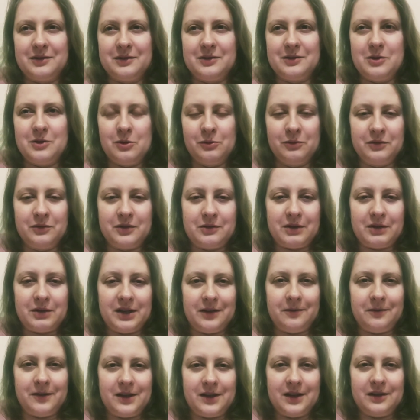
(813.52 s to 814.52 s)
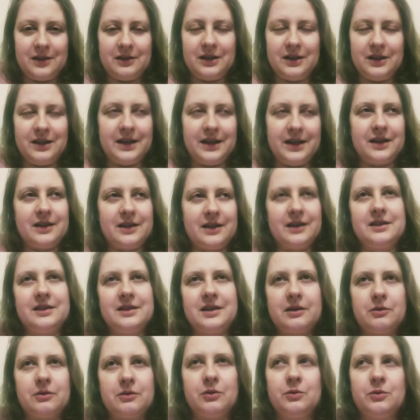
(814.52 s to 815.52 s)
own gratification, uh, like uh,
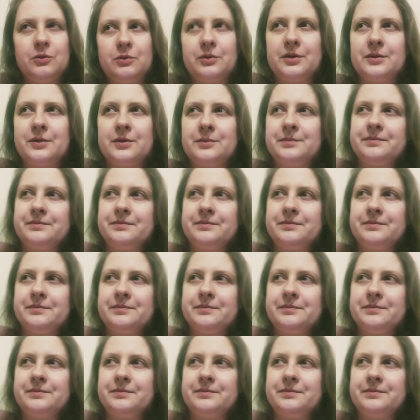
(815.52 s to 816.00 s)
their own